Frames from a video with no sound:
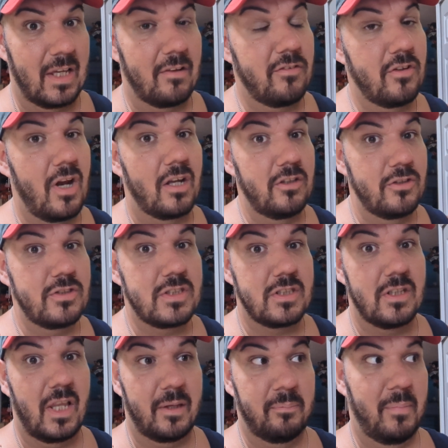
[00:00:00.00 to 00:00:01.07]
If you're not used
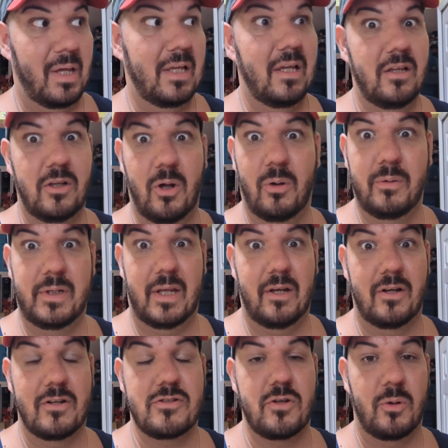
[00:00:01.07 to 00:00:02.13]
to like making your own
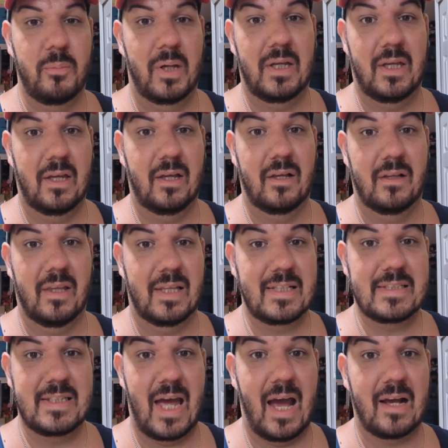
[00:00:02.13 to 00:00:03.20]
dinners or making like
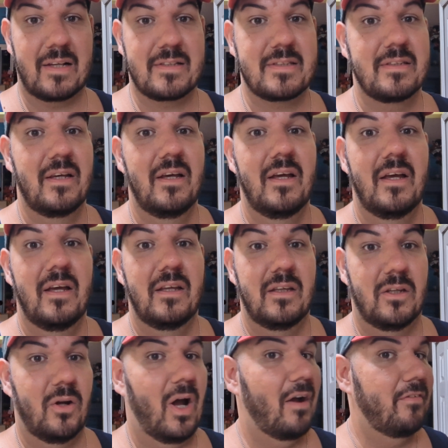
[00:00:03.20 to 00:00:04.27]
snacks,
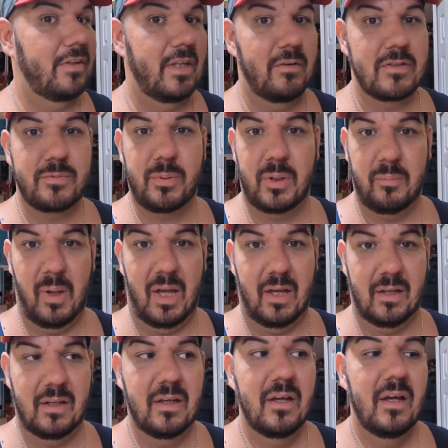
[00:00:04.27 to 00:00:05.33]
everything was pre-made.